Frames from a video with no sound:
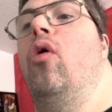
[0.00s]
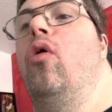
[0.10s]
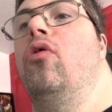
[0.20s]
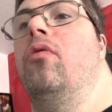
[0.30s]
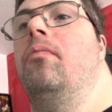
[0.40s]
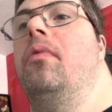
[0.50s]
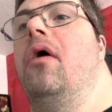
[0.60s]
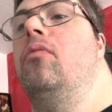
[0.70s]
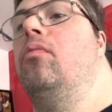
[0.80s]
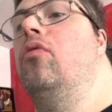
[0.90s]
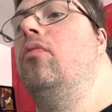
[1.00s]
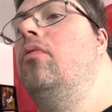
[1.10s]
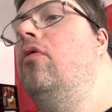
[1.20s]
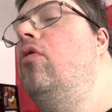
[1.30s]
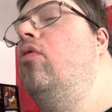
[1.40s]
oh, you're Ben
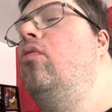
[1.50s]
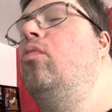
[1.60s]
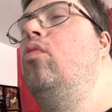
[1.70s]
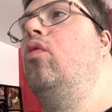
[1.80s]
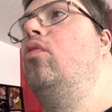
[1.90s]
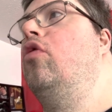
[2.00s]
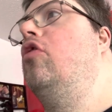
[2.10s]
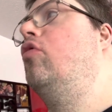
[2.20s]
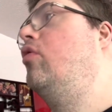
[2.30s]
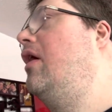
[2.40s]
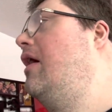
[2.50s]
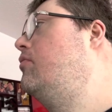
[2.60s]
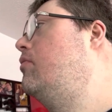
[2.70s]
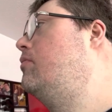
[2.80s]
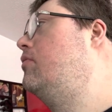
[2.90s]
brother-in-law
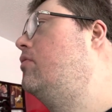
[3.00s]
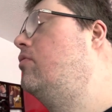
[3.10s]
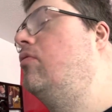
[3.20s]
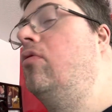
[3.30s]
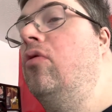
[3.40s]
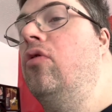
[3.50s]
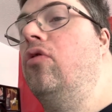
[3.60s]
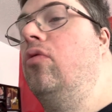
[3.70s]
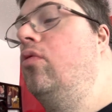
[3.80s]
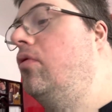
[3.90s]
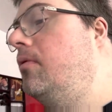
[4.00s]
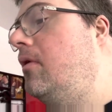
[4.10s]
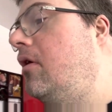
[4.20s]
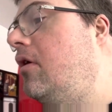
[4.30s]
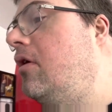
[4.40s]
Adam. You, work
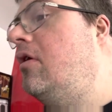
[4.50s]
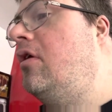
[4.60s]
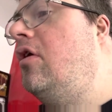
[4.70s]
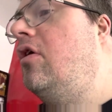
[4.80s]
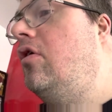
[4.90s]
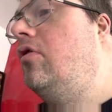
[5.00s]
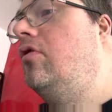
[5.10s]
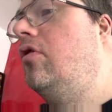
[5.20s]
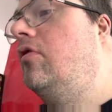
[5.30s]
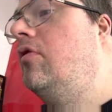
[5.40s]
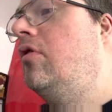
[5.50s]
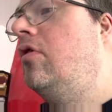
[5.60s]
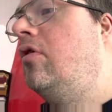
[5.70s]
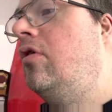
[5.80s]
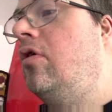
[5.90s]
there. Uh, yes.
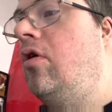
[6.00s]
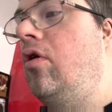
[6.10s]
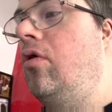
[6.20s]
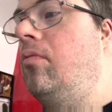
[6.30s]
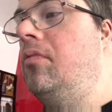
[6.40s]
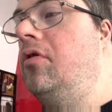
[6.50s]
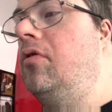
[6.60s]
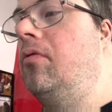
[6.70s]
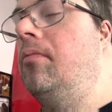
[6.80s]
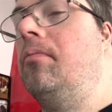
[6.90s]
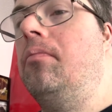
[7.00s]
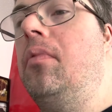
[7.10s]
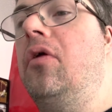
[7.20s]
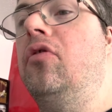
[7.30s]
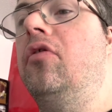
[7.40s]
Um, he,
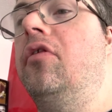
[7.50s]
Ben